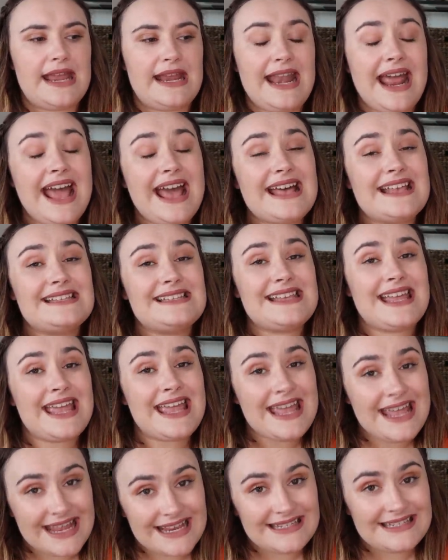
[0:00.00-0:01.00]
it has
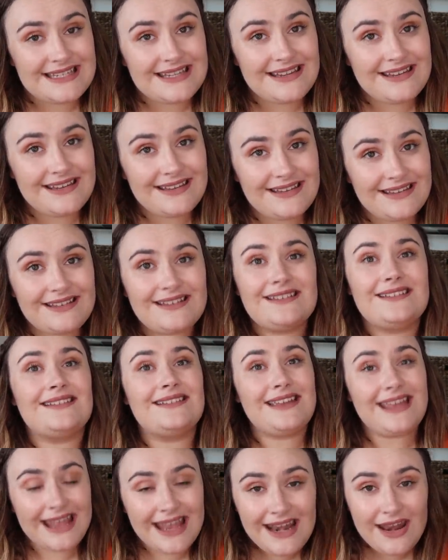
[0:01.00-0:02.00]
hit
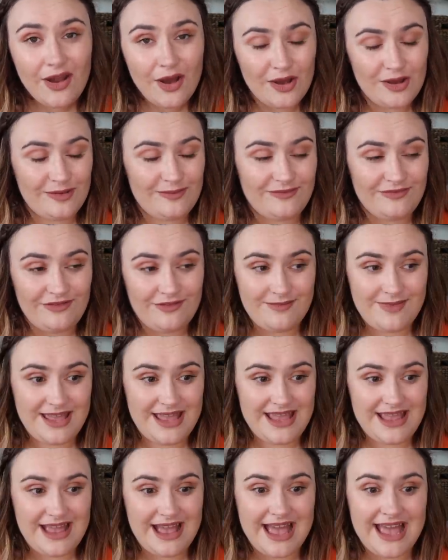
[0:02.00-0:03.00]
hit home for
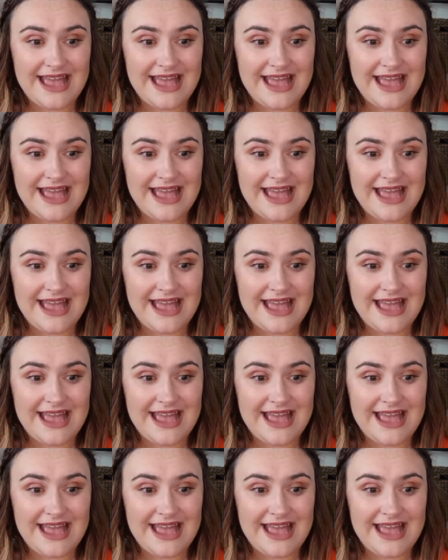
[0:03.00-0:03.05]
me.